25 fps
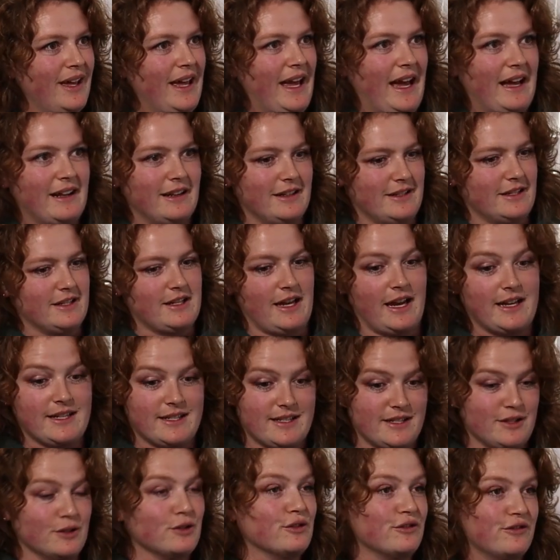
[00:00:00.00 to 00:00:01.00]
And it's like I
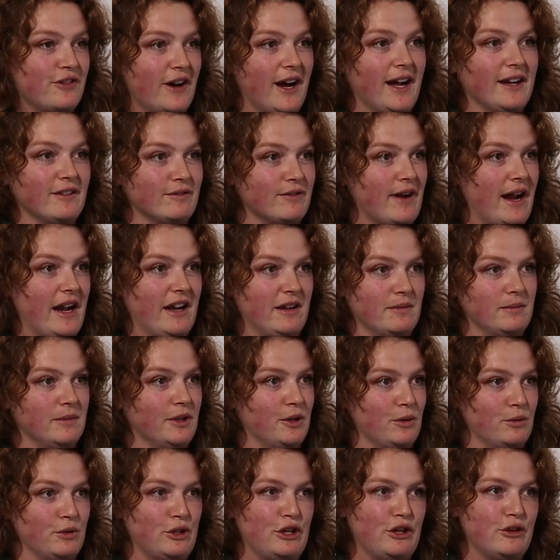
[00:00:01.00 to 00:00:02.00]
still find random
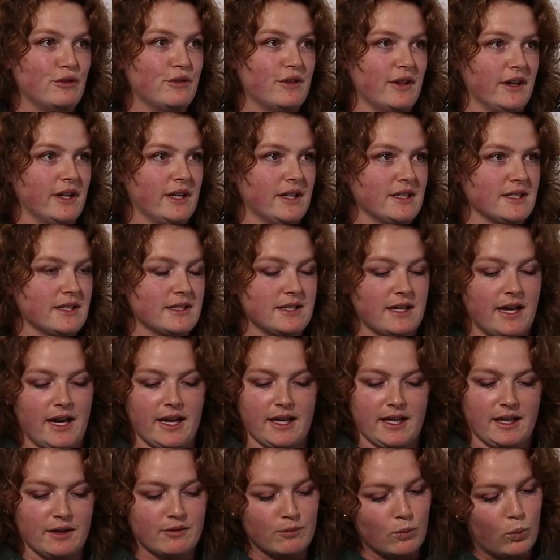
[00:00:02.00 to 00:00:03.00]
little new things. It's like I
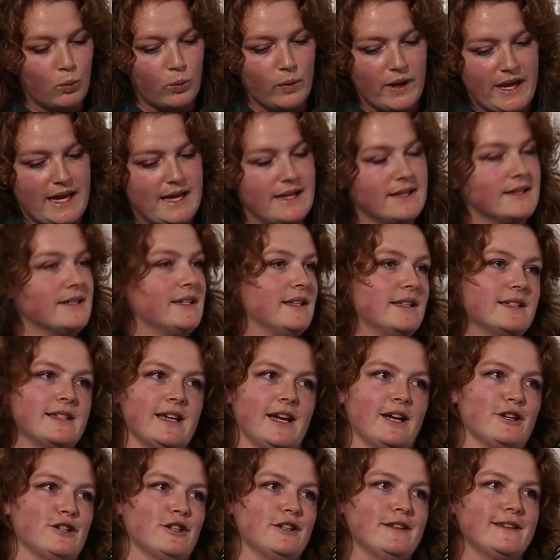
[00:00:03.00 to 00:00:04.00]
get weird
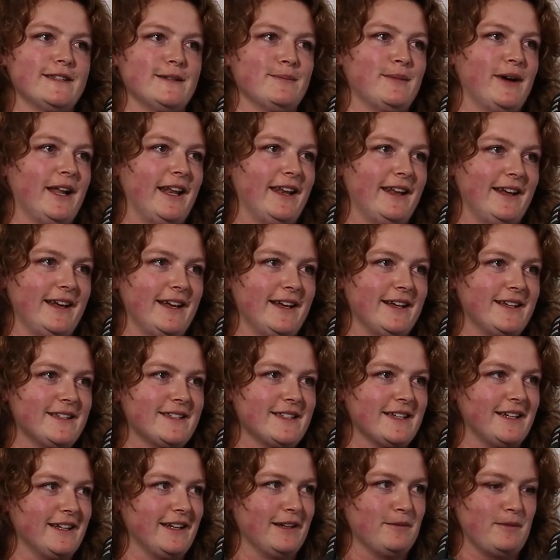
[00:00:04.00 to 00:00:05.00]
sensations in my legs
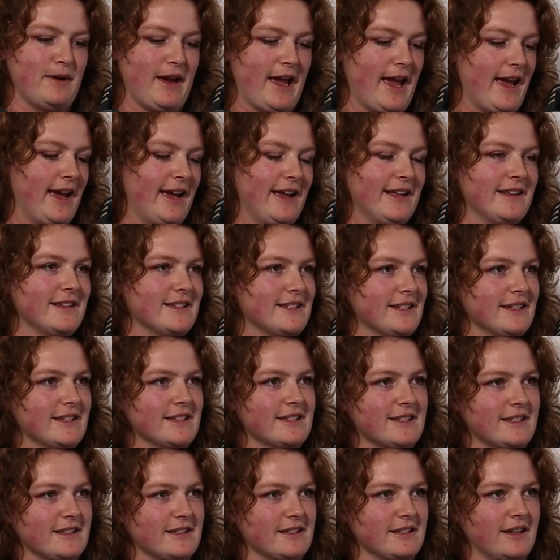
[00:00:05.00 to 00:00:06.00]
and in my hands. And
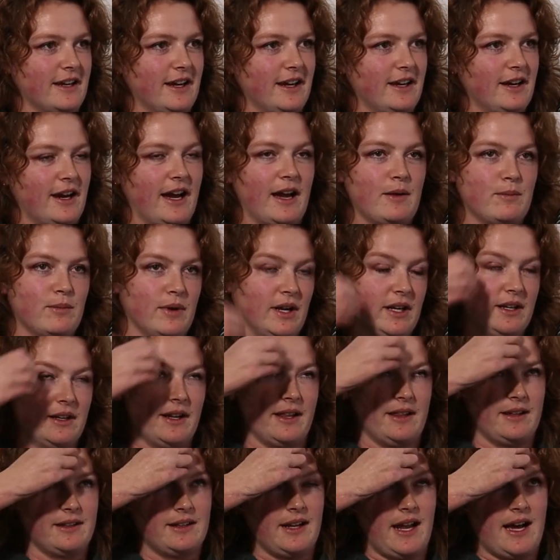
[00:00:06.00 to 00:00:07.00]
it's just like, I had one, I
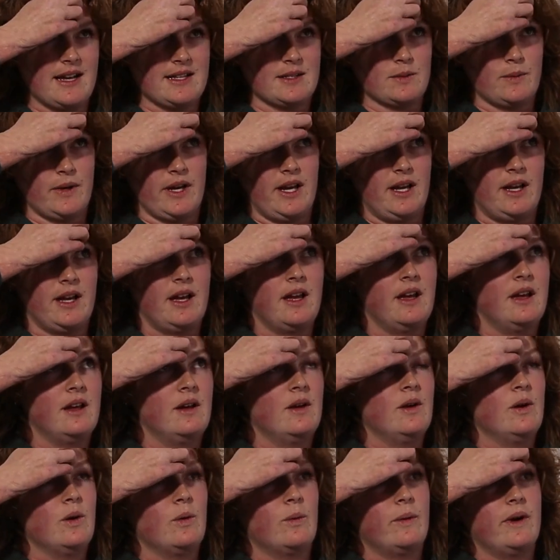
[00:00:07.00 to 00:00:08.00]
think, last week
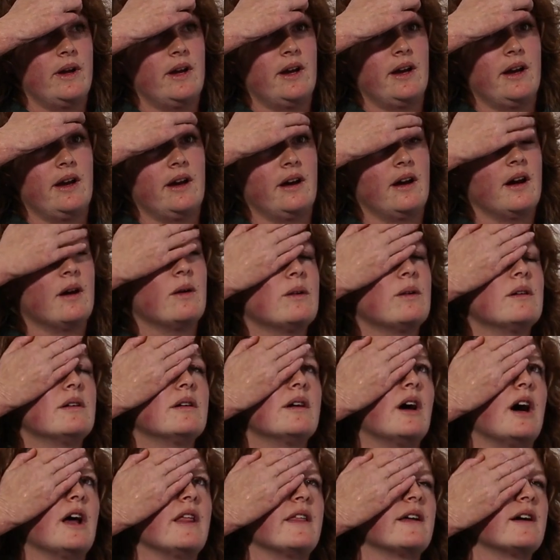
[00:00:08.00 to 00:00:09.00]
where
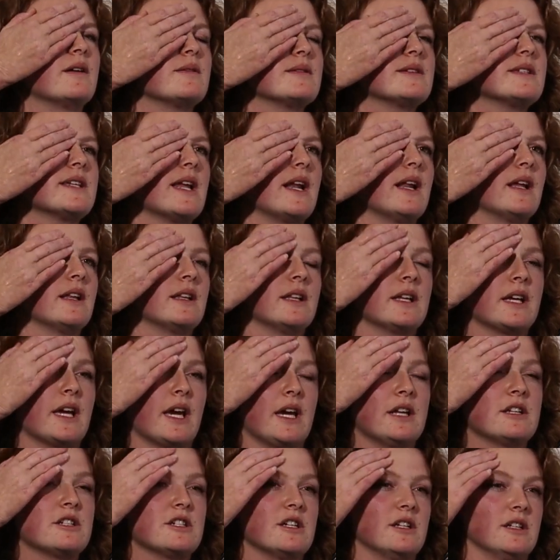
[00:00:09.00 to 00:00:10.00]
I think I was standing in the
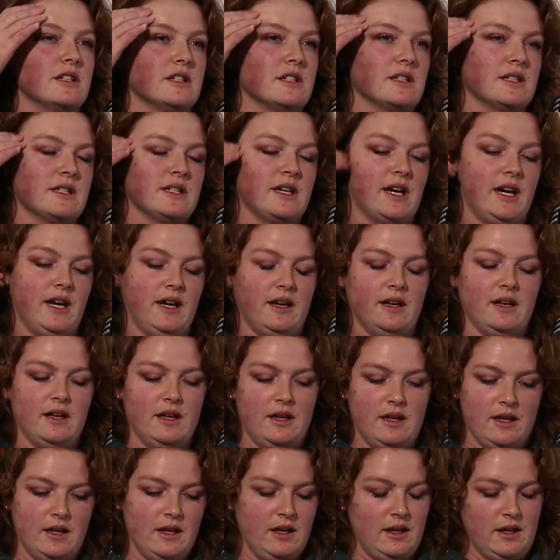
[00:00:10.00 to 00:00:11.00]
kitchen just like
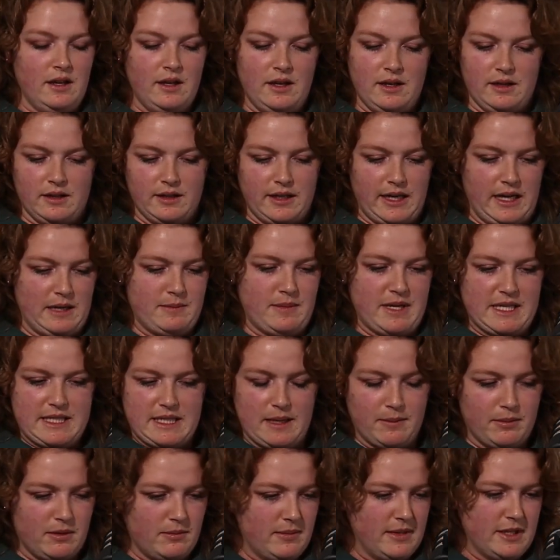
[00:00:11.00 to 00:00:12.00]
getting my
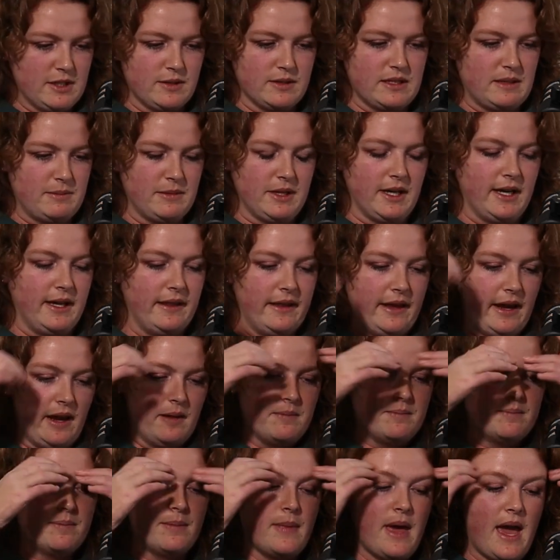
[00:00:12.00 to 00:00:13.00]
supplements or something like that.
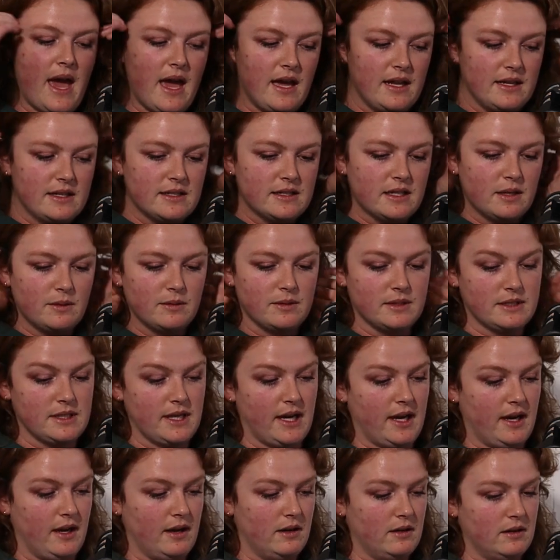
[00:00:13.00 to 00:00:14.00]
And it was
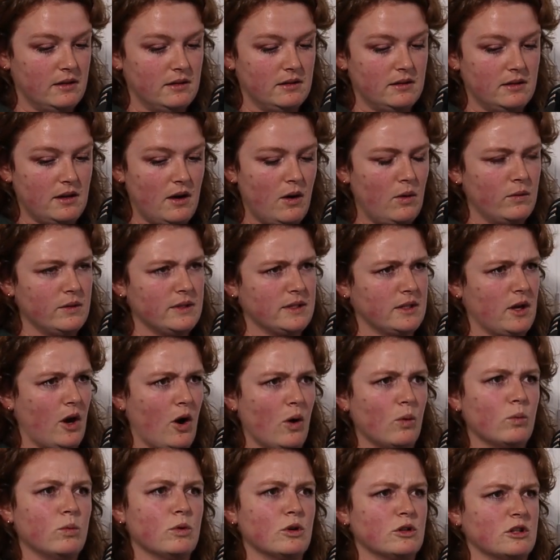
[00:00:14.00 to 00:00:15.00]
like, oh, there's
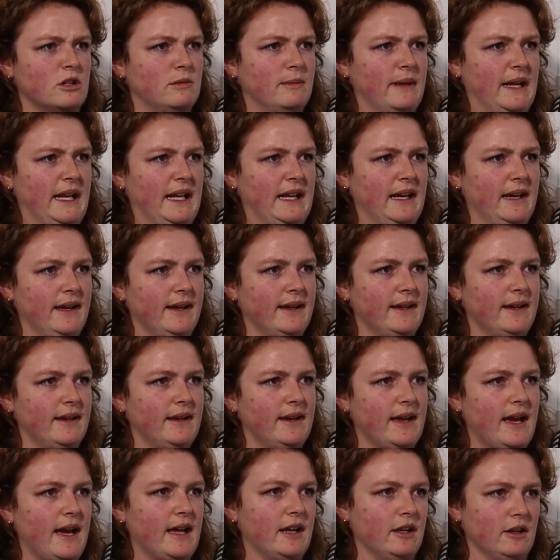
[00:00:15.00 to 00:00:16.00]
cold water on my leg.
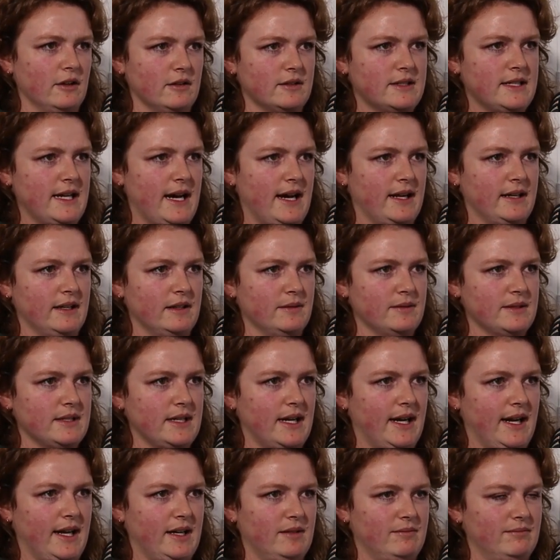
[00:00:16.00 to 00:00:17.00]
And looked down and it was
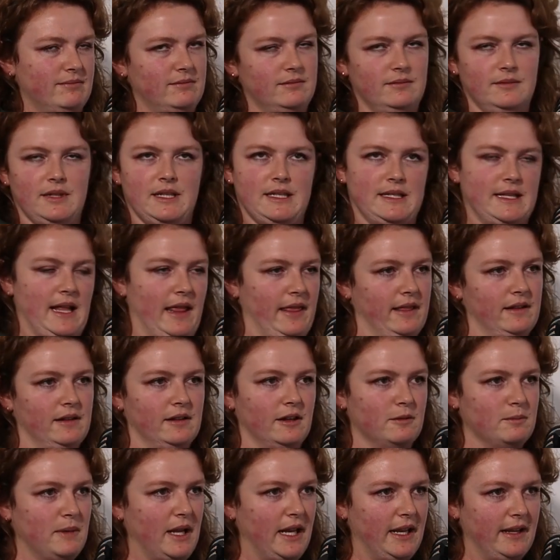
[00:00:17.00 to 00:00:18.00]
like, there's nothing
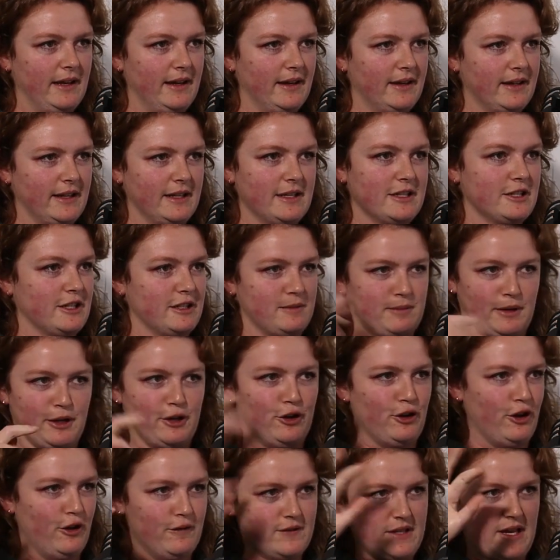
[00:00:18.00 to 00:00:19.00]
on my leg. And it's just my
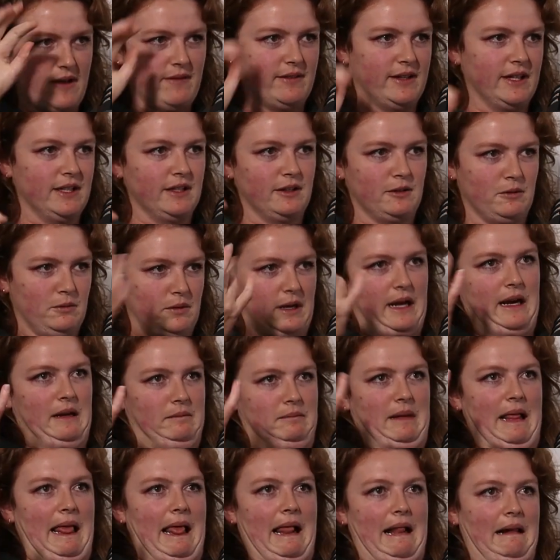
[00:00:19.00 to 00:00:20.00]
nerves having a little like,
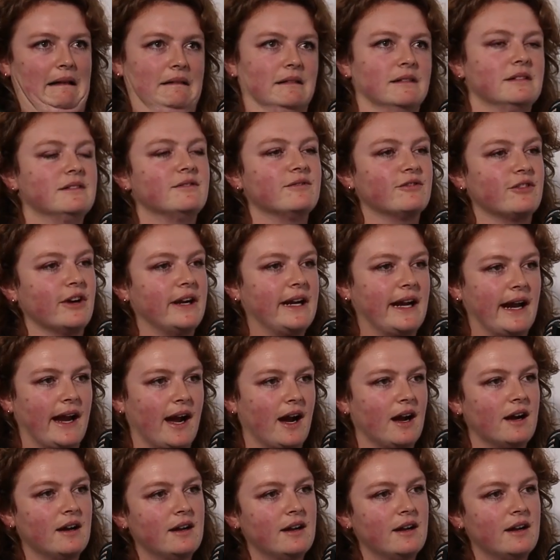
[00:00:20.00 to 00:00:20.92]
and freak out.